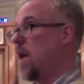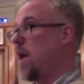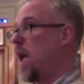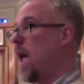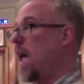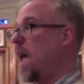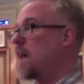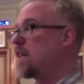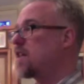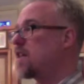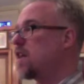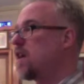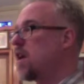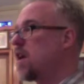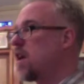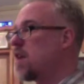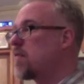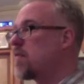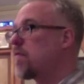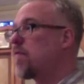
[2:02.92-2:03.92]
and
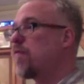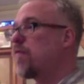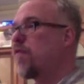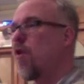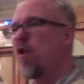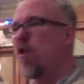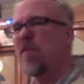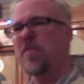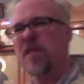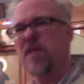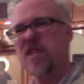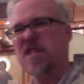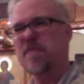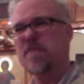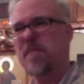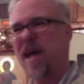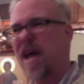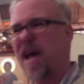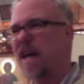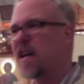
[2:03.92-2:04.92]
inform this
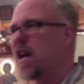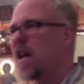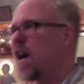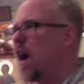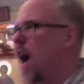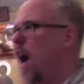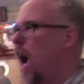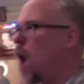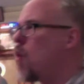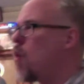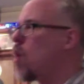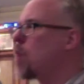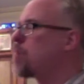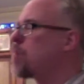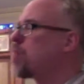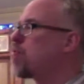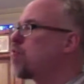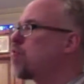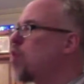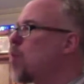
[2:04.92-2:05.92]
man how
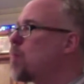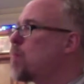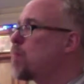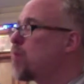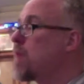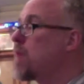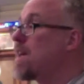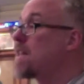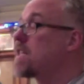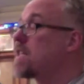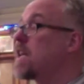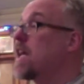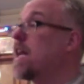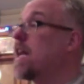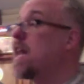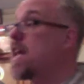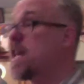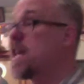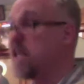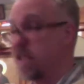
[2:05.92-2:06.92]
appropriate
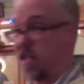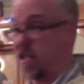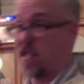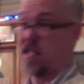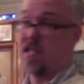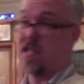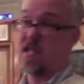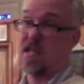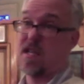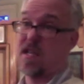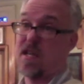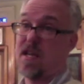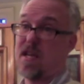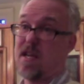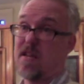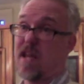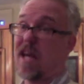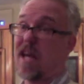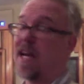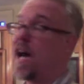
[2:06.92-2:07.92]
it is
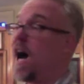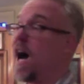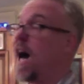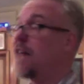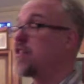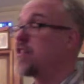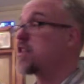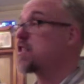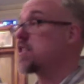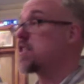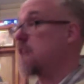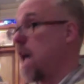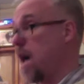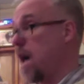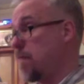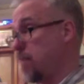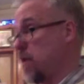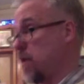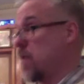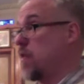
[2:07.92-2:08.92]
that on the
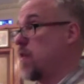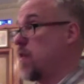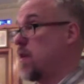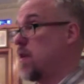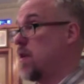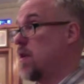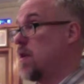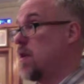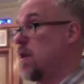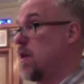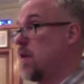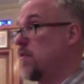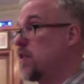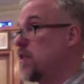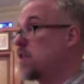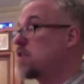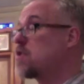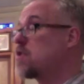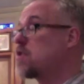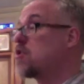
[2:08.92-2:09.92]
Sabbath,
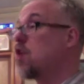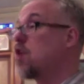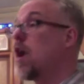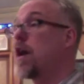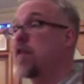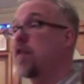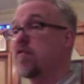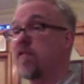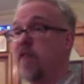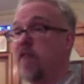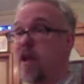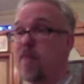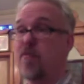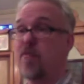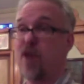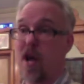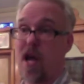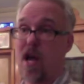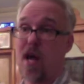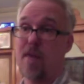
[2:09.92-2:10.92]
this daughter of
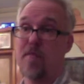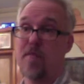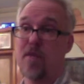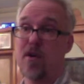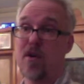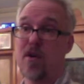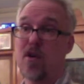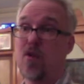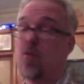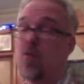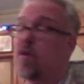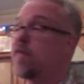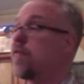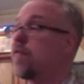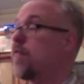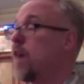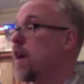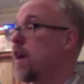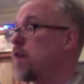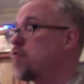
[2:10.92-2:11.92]
Abraham would
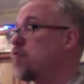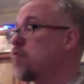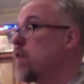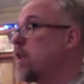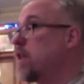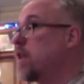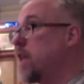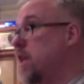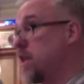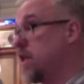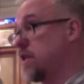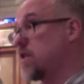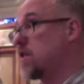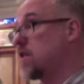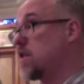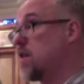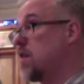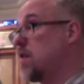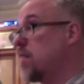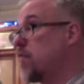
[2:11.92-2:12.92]
find
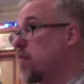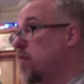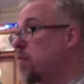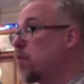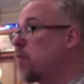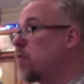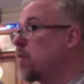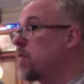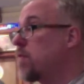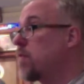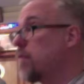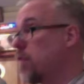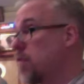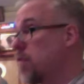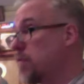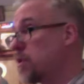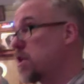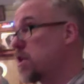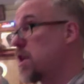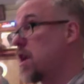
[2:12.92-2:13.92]
release from her
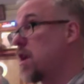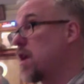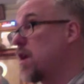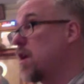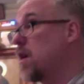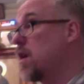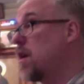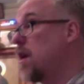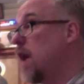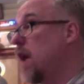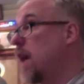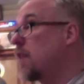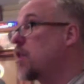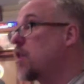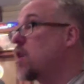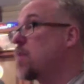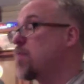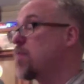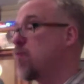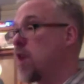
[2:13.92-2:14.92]
infirmity and
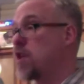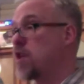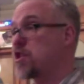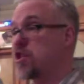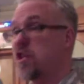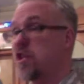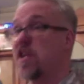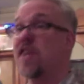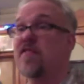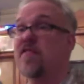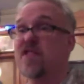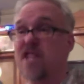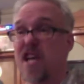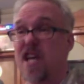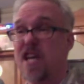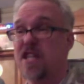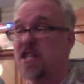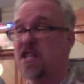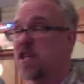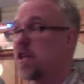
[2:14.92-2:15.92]
the oppression of
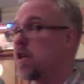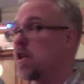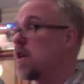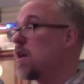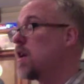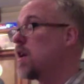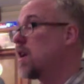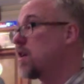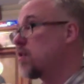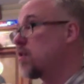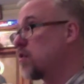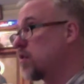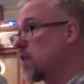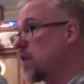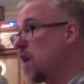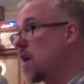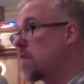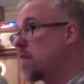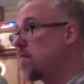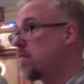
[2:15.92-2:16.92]
Satan in her
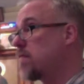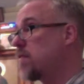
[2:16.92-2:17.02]
life.